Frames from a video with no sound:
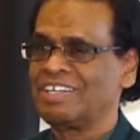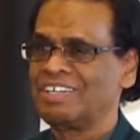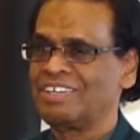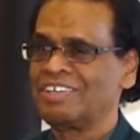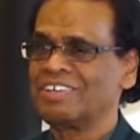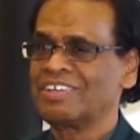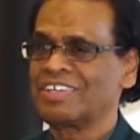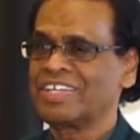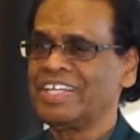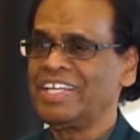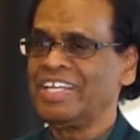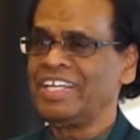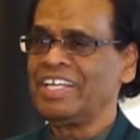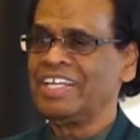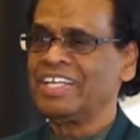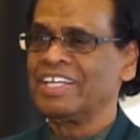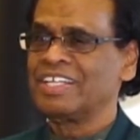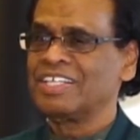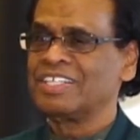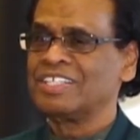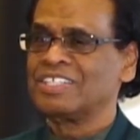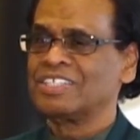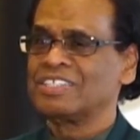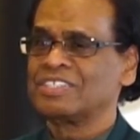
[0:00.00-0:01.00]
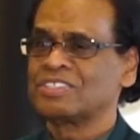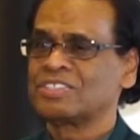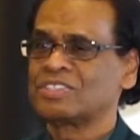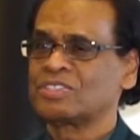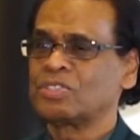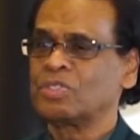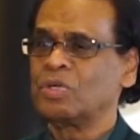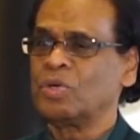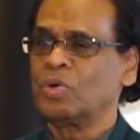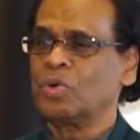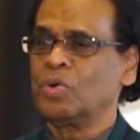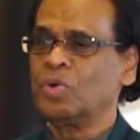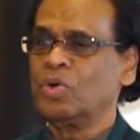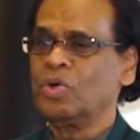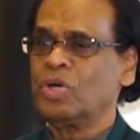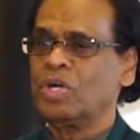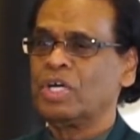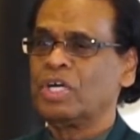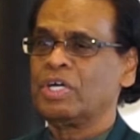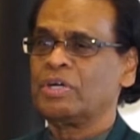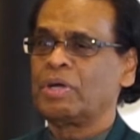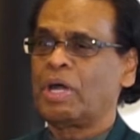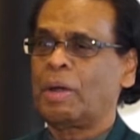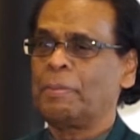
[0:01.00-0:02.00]
Okay? So,
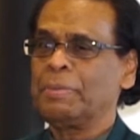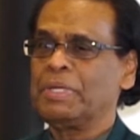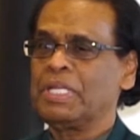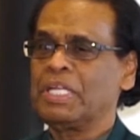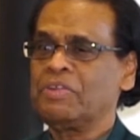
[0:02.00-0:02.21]
I mean,